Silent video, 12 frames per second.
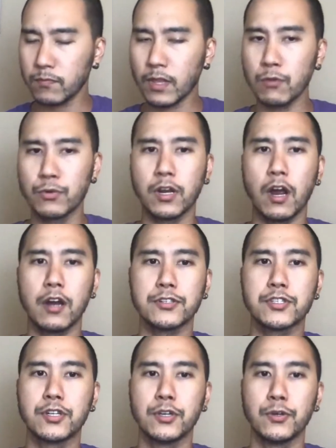regards
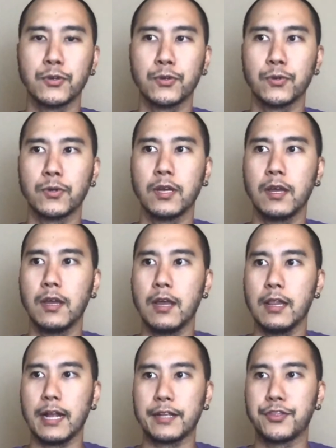to
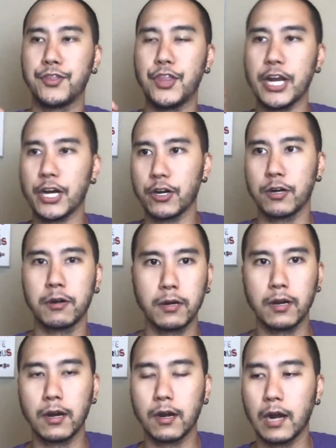like their
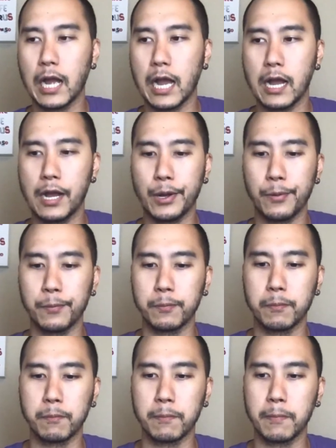
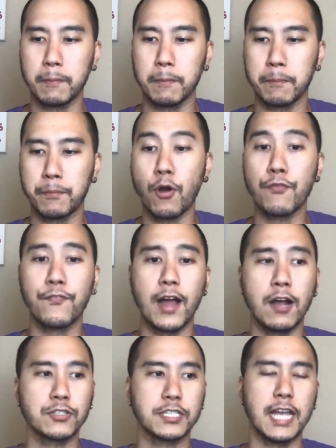
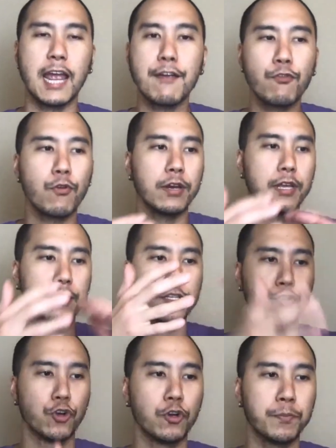profiles, because everyone in this
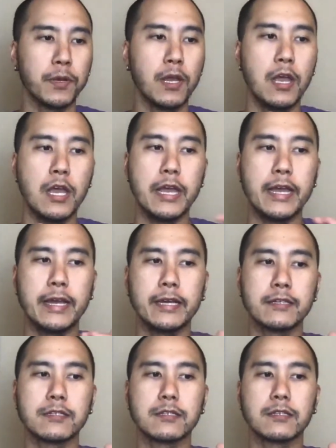group
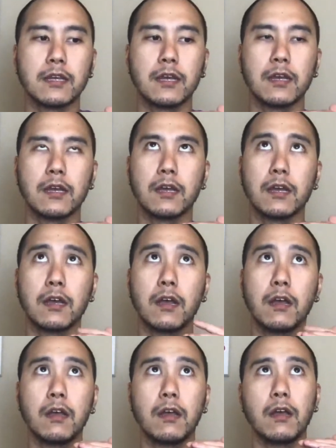is
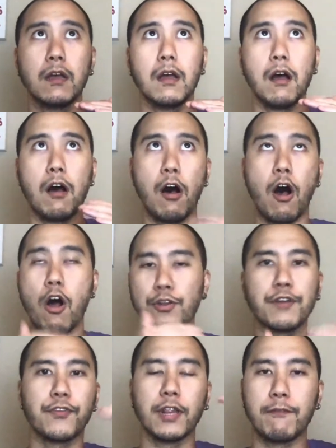all on
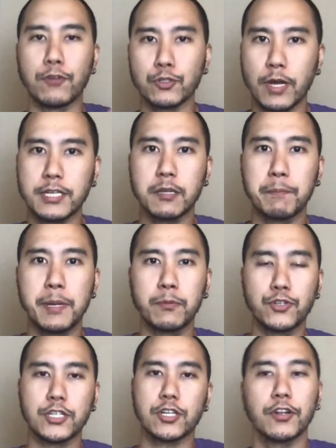different levels, right? Some people
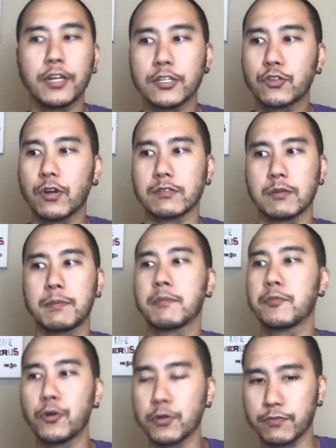just started Instagram. Some people have
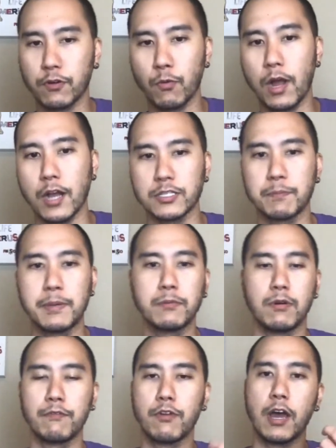been doing this for a while. Some people
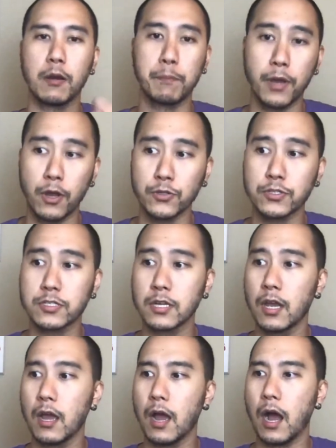don't know how to post.
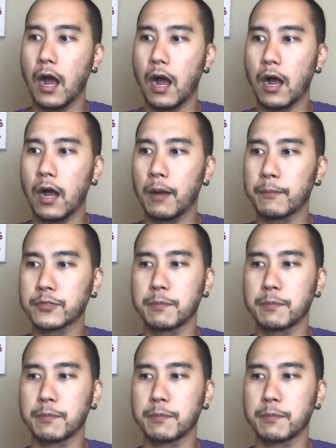Some